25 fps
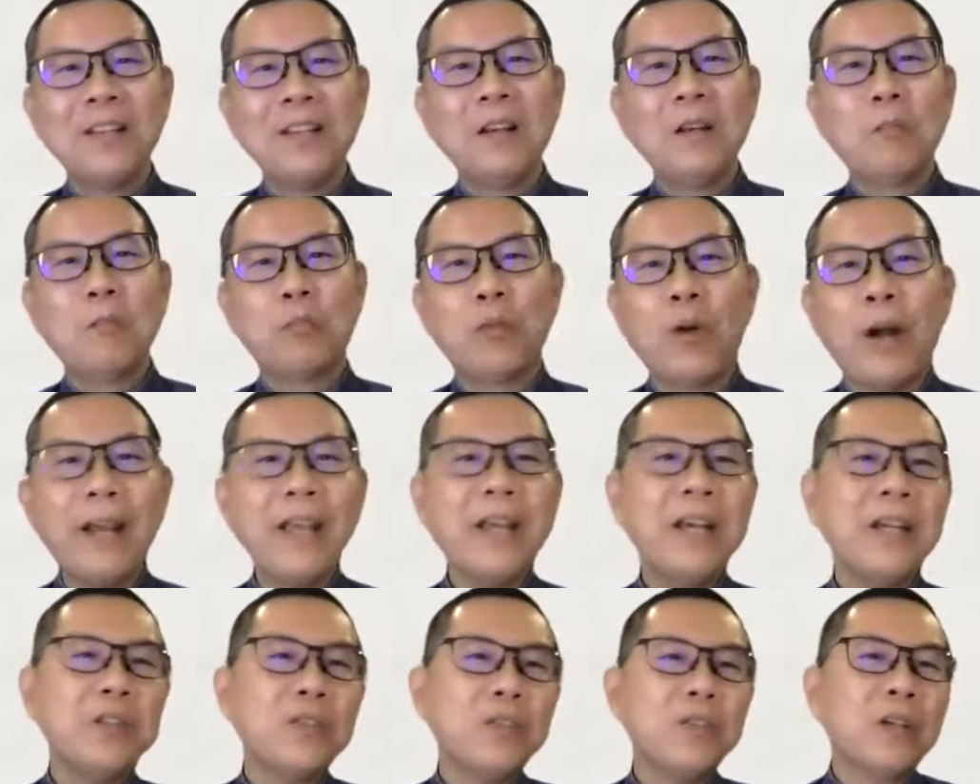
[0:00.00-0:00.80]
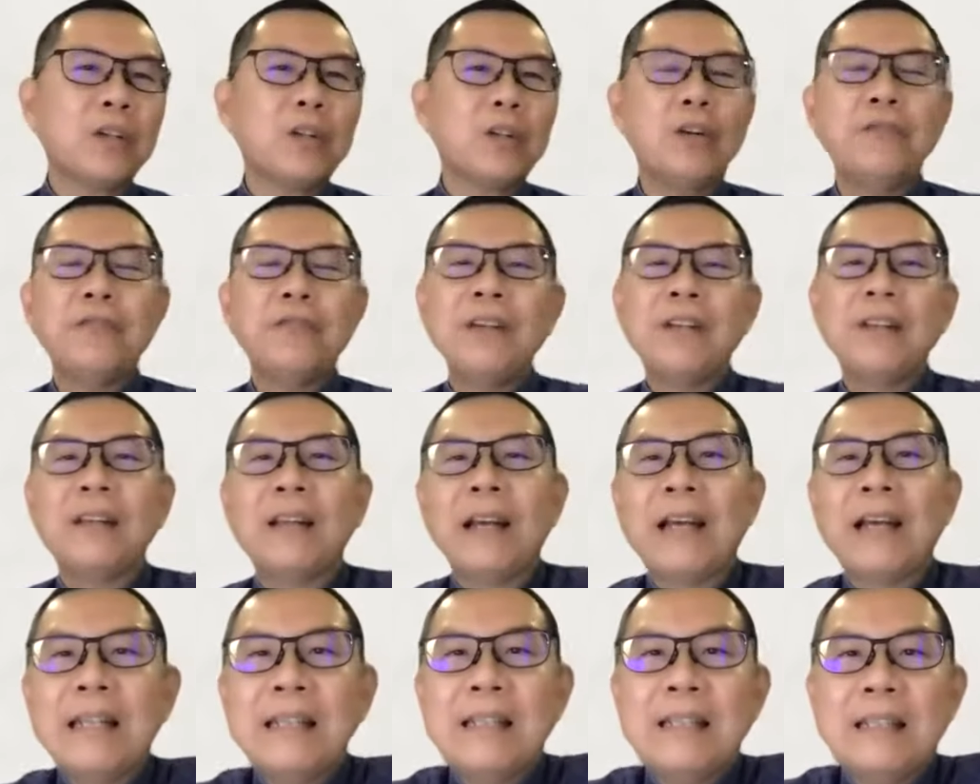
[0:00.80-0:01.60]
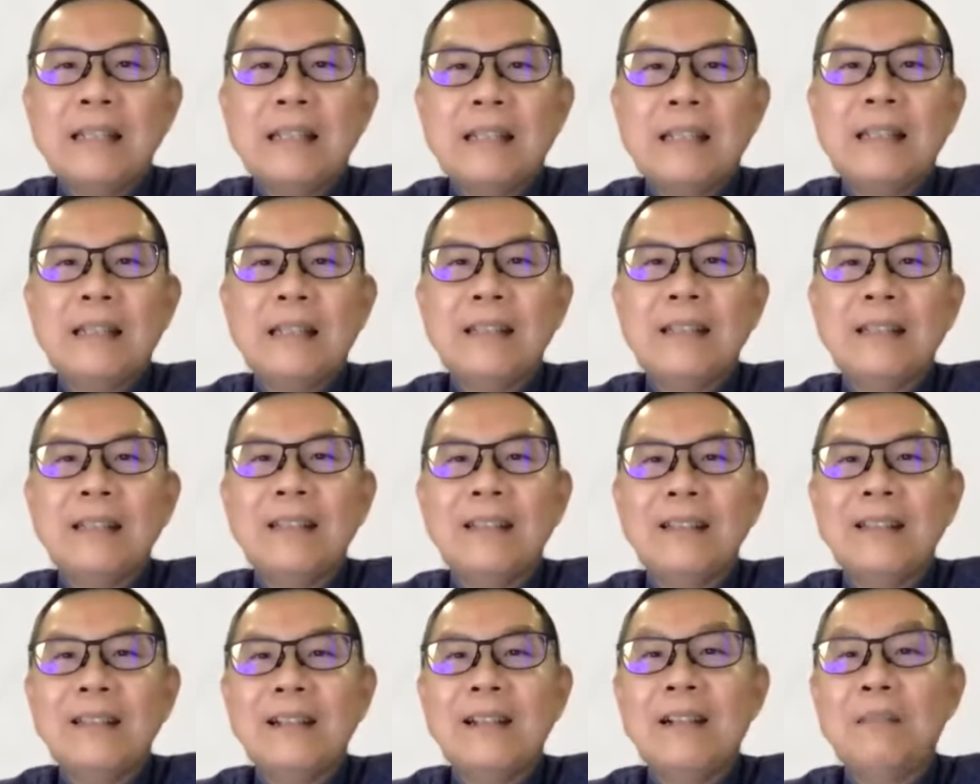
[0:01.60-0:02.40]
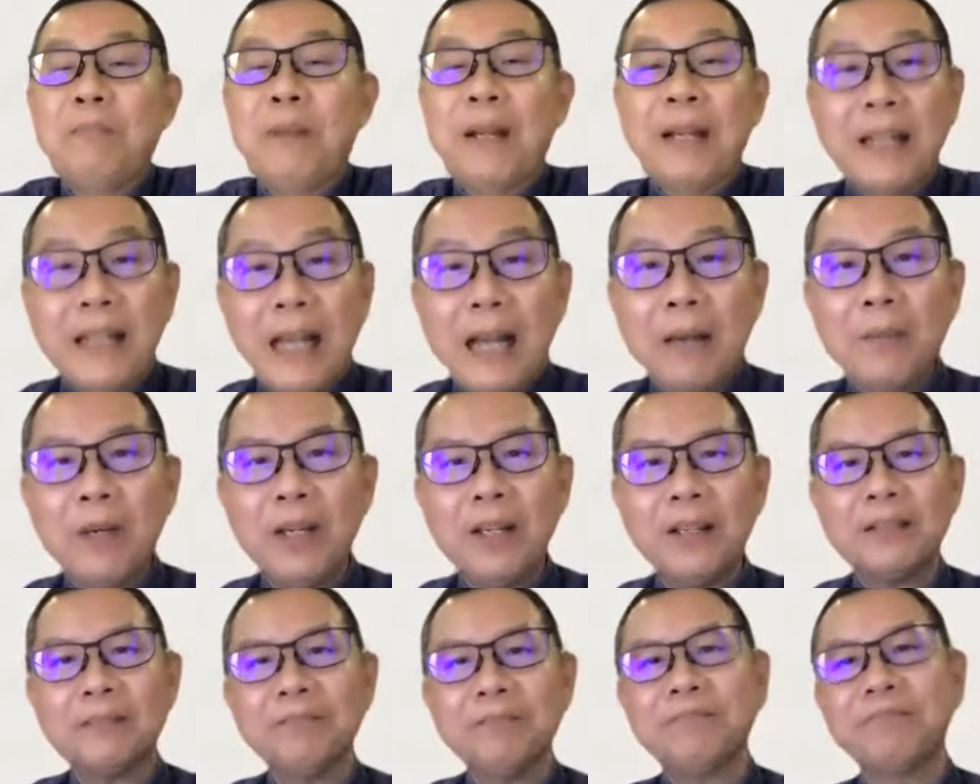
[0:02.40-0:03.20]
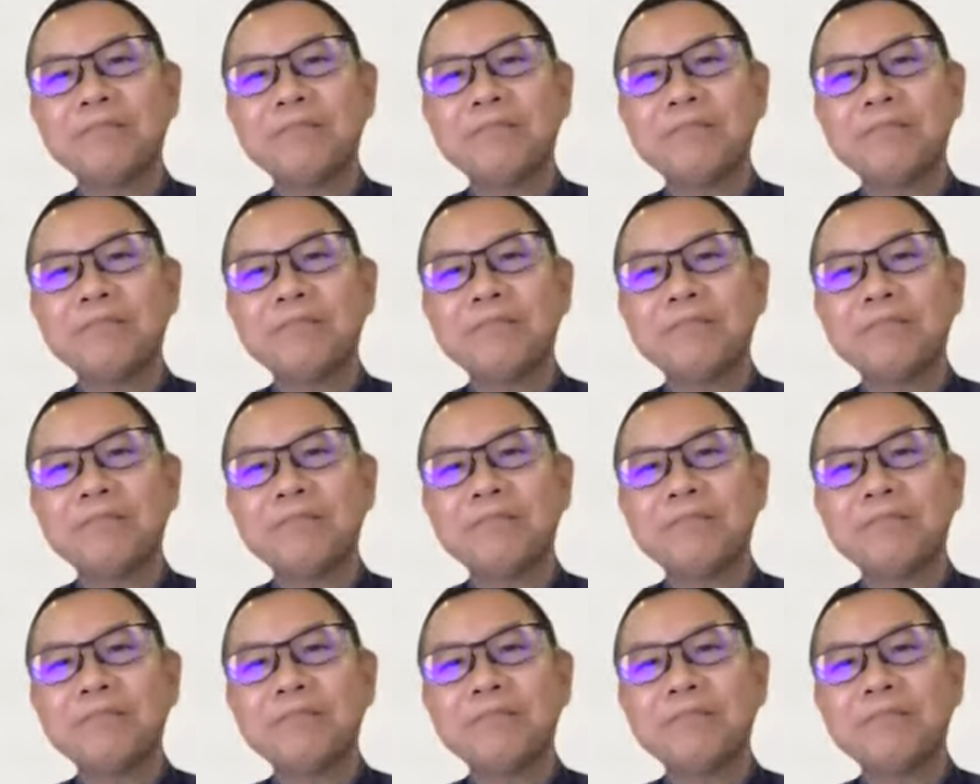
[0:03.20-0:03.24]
Prior to the COVID-19 pandemic,